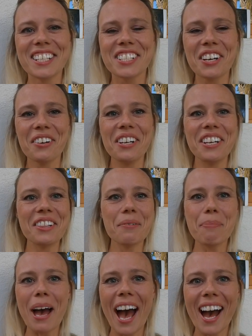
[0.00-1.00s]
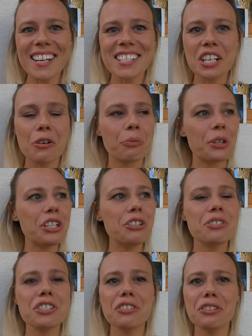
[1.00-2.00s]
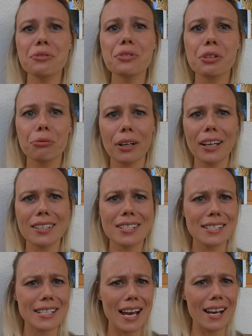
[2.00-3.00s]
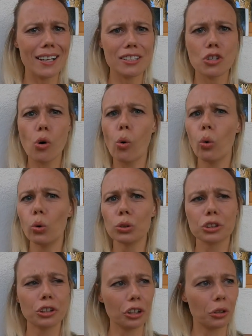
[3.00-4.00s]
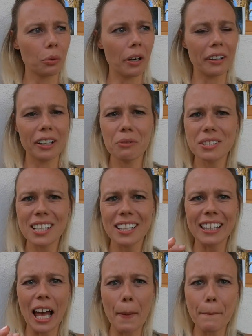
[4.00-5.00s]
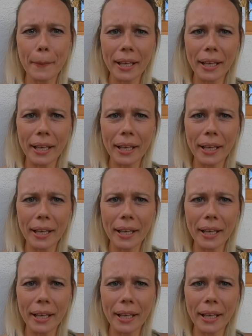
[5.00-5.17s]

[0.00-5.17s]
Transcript: So in the past, we used to use Greg's dad's old cookware. It was like that